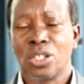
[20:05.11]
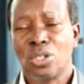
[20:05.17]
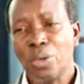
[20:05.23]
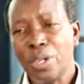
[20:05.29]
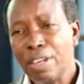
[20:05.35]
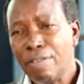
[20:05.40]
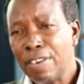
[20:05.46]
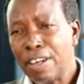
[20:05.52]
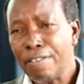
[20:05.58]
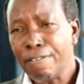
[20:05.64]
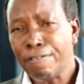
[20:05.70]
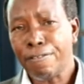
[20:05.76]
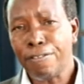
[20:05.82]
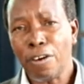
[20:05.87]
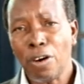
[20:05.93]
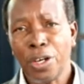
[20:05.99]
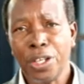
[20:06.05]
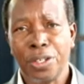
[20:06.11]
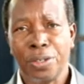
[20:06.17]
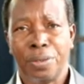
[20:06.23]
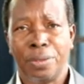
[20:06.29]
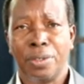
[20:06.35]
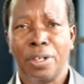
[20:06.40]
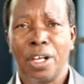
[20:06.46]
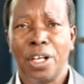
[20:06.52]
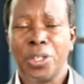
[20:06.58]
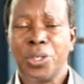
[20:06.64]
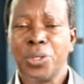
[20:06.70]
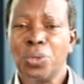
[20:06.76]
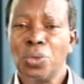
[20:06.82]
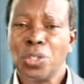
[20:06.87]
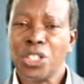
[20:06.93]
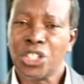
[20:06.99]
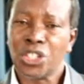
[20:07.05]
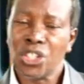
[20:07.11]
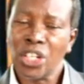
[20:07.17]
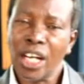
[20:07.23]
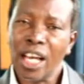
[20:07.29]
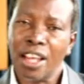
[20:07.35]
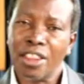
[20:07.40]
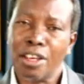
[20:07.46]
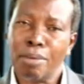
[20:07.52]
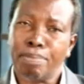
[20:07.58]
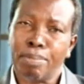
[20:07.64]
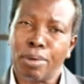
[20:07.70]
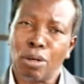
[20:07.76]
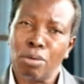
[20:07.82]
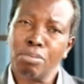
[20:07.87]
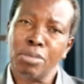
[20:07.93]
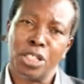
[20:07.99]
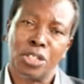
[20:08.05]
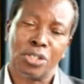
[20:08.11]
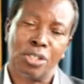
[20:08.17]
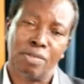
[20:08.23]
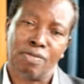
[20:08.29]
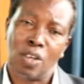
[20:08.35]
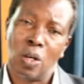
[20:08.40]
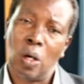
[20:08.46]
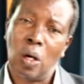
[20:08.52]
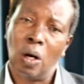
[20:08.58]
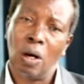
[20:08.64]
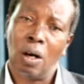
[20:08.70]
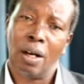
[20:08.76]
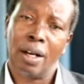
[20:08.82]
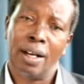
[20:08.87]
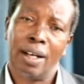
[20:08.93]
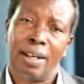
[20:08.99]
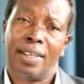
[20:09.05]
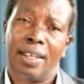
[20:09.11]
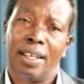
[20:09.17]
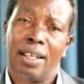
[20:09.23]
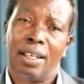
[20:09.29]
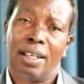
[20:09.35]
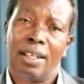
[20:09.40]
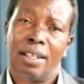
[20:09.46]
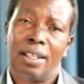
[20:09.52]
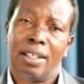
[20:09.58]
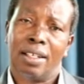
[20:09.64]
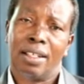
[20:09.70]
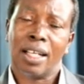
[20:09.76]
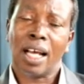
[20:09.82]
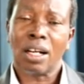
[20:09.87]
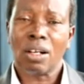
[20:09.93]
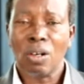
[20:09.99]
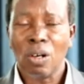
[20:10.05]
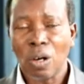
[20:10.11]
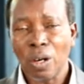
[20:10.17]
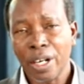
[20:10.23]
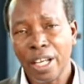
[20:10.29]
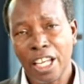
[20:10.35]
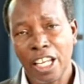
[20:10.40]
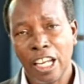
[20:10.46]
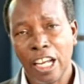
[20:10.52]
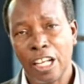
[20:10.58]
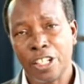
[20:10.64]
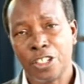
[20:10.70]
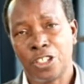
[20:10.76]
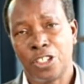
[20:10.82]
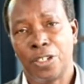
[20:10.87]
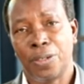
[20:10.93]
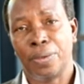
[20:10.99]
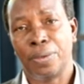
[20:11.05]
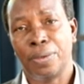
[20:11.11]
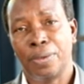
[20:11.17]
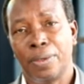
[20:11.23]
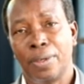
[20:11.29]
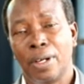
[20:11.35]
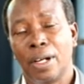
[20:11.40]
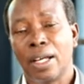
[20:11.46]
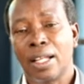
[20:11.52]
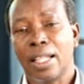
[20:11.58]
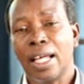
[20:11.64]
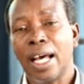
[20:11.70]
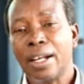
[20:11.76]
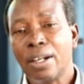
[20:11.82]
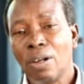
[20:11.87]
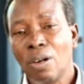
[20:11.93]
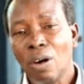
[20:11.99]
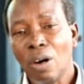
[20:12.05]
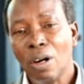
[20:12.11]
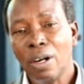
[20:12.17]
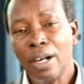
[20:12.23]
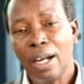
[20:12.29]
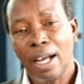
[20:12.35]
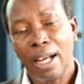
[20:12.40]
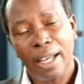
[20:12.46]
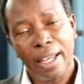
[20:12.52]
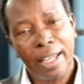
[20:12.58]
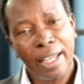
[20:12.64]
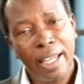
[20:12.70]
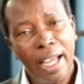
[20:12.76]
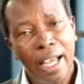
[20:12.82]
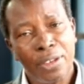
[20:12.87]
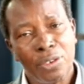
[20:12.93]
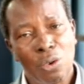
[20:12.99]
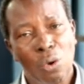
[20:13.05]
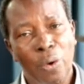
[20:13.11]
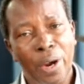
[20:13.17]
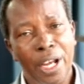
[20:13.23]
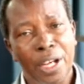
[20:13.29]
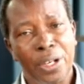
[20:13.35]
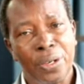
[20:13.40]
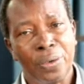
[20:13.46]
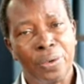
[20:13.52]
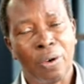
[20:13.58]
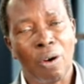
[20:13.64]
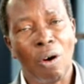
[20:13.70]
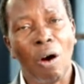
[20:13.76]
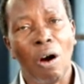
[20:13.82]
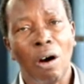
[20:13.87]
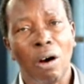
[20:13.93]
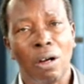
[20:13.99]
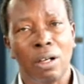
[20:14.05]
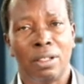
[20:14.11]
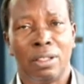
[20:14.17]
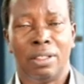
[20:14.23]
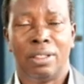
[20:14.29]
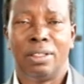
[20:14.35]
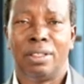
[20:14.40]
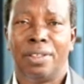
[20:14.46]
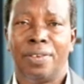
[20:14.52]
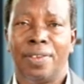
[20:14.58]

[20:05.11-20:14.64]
So even for you, you share the promise of God. That God hears you. That God hears when you call.